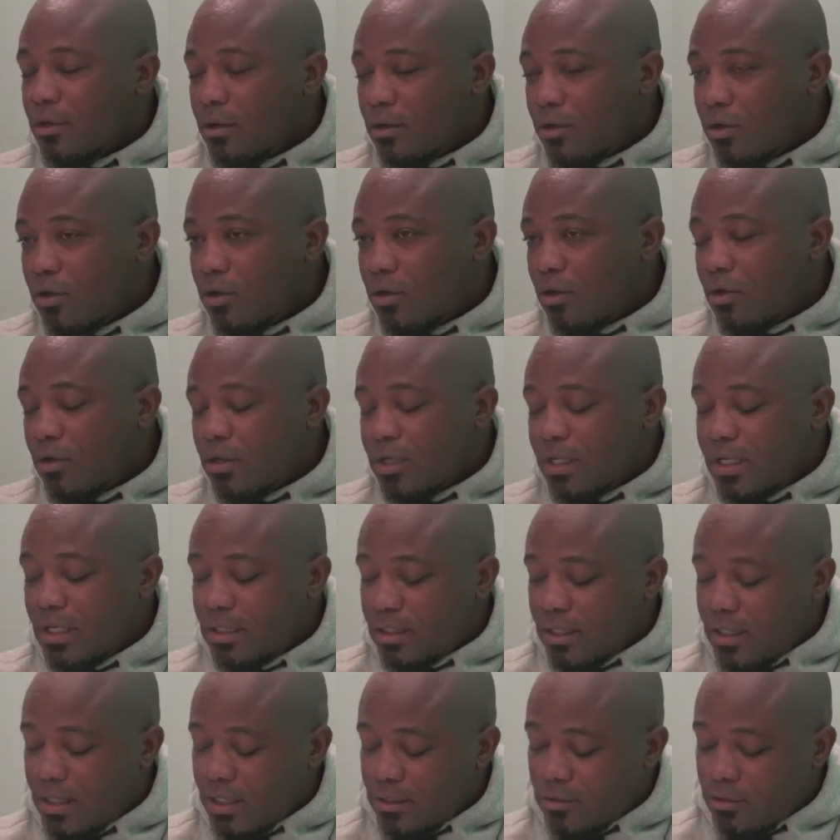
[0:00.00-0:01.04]
or
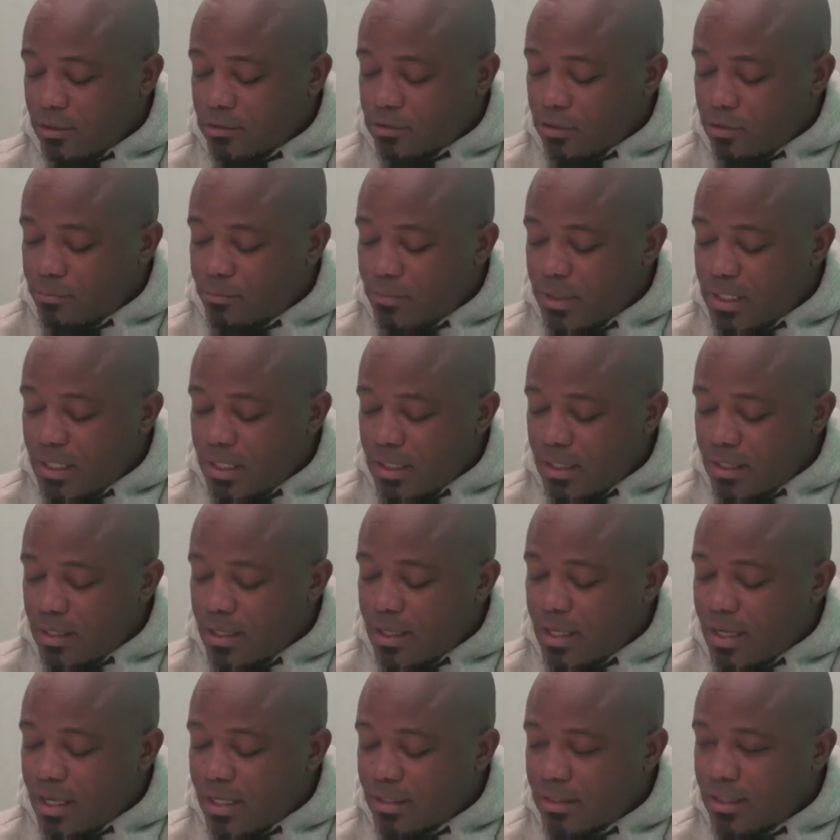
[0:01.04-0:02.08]
it can also be
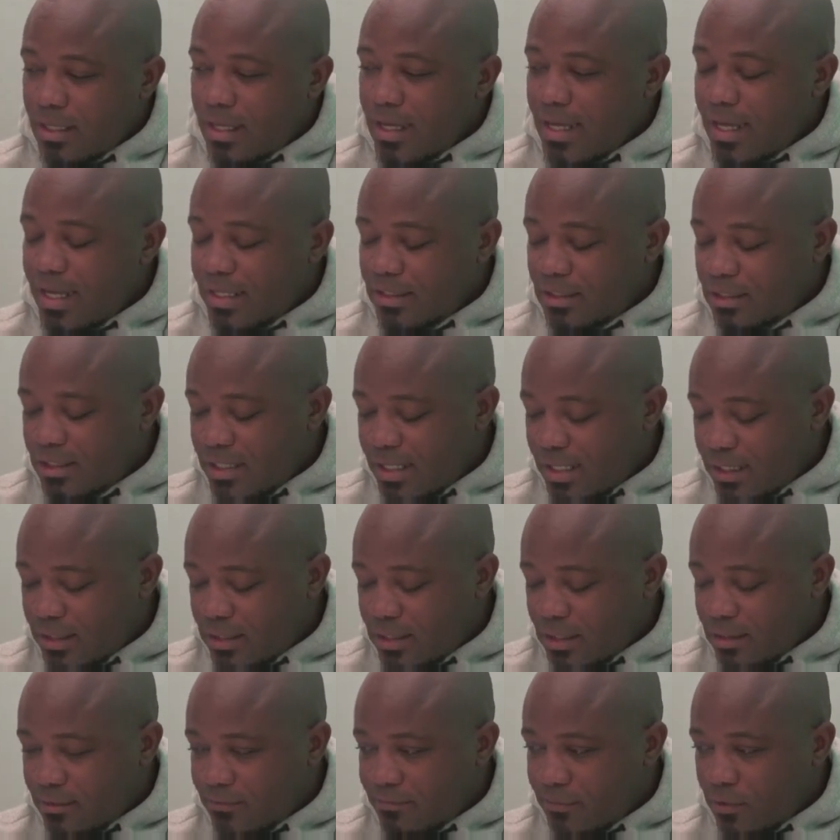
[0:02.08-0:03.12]
an
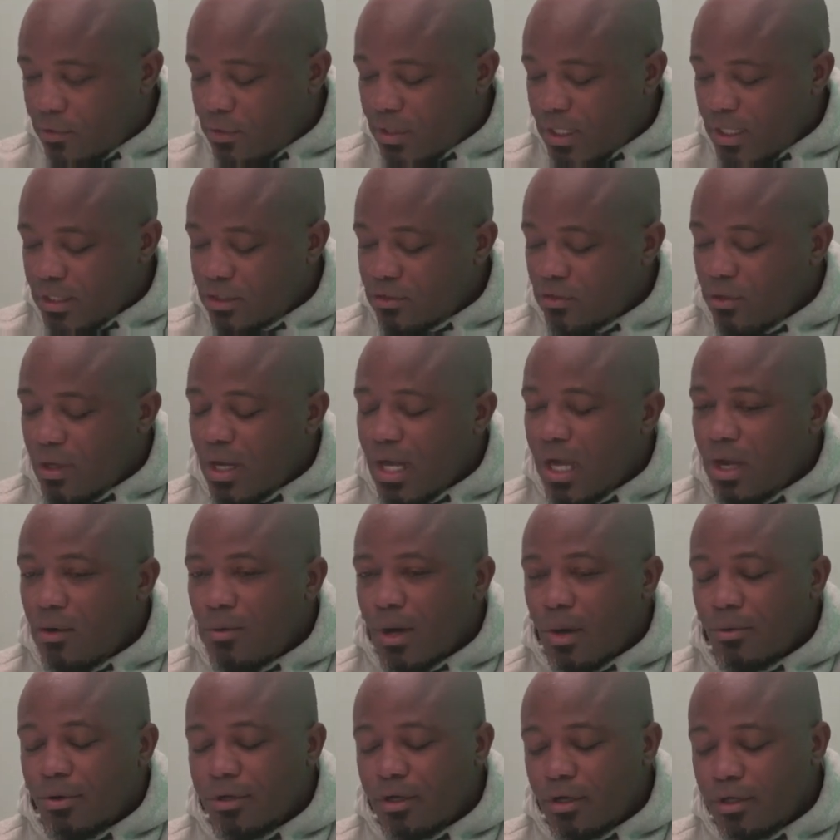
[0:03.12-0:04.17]
adjective. Okay, so how
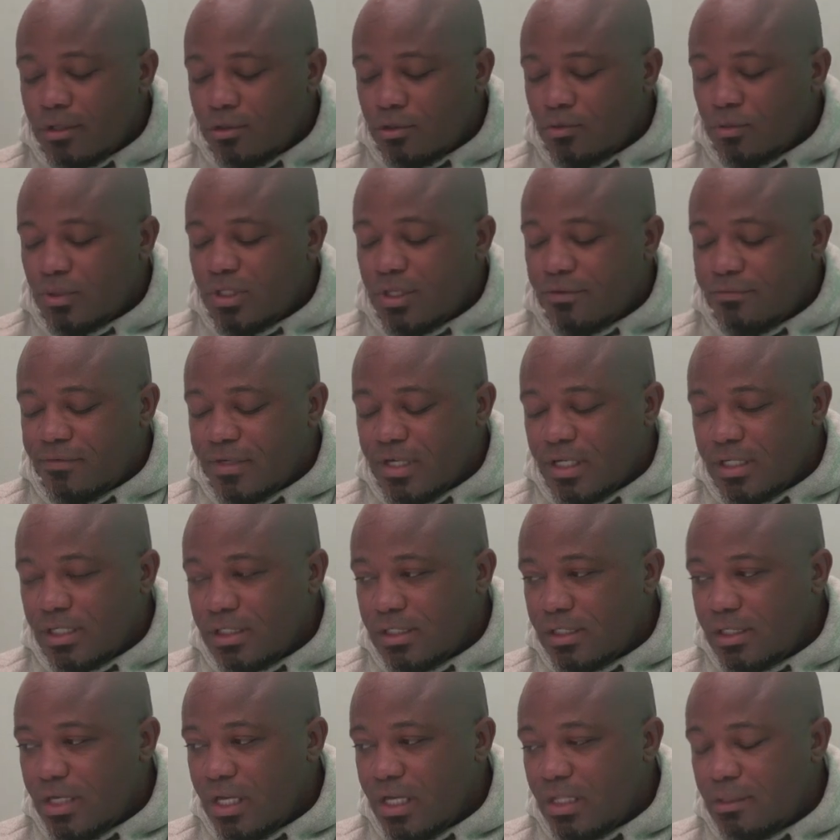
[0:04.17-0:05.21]
are we going to
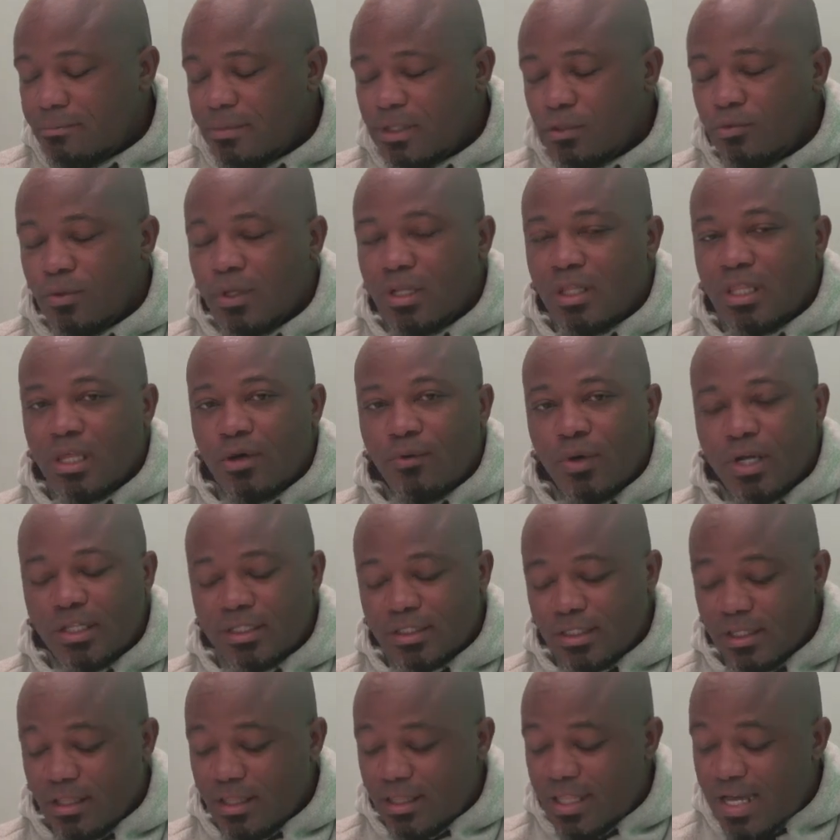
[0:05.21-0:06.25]
differentiate between the
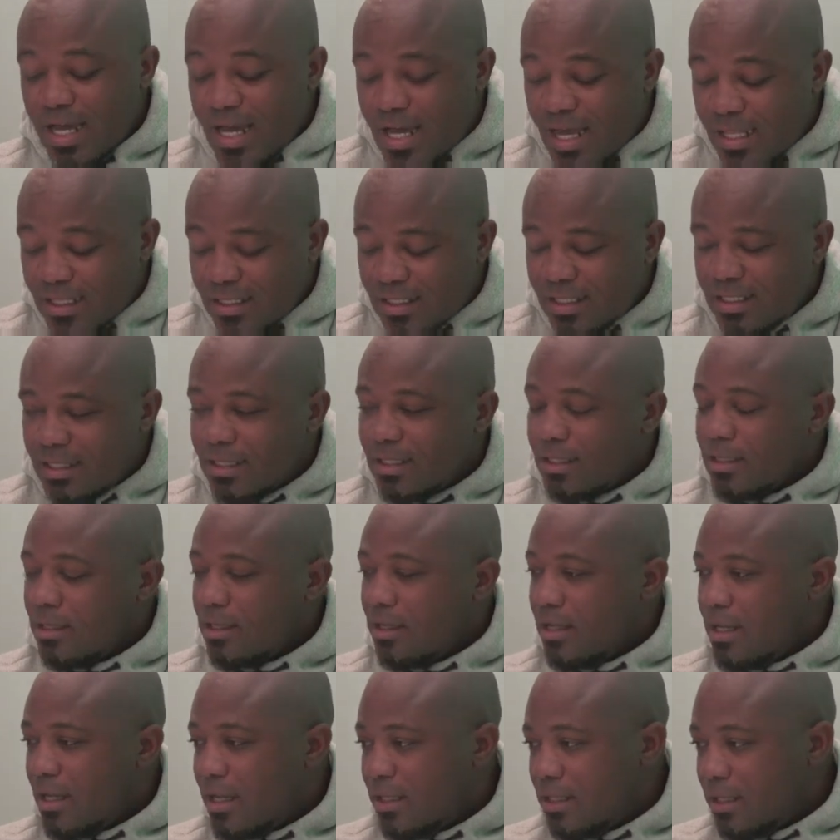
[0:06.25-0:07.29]
words than
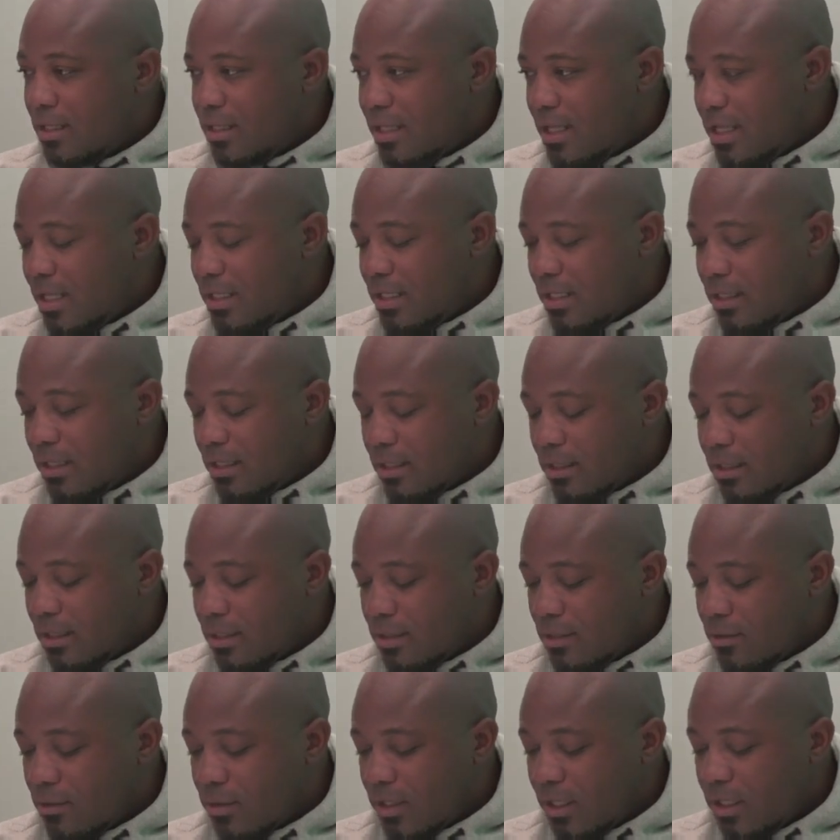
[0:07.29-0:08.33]
and then?
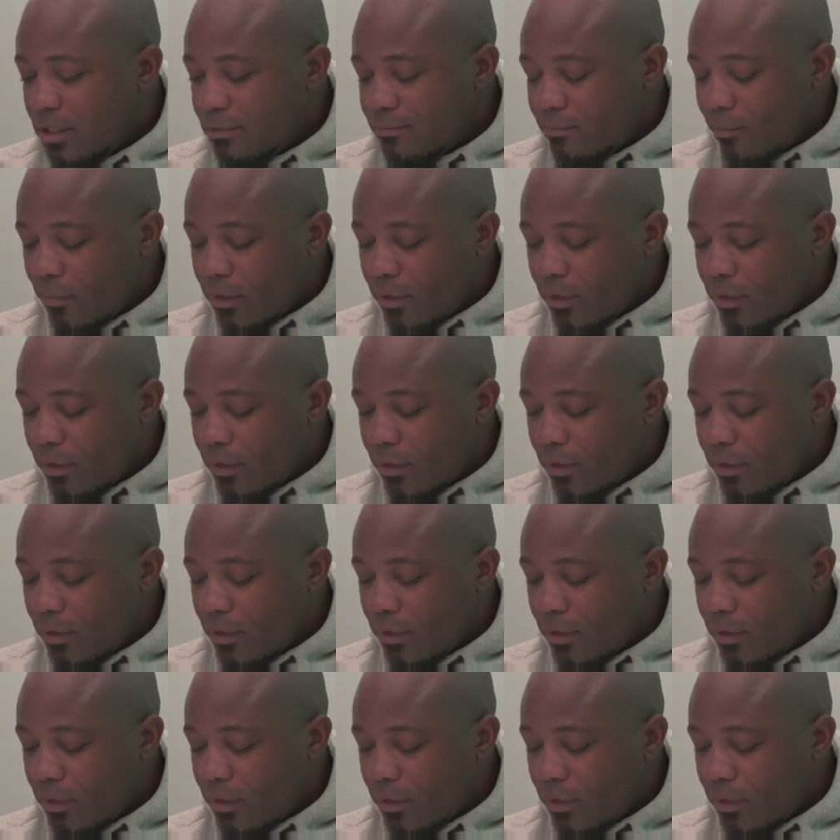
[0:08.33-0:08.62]
Okay,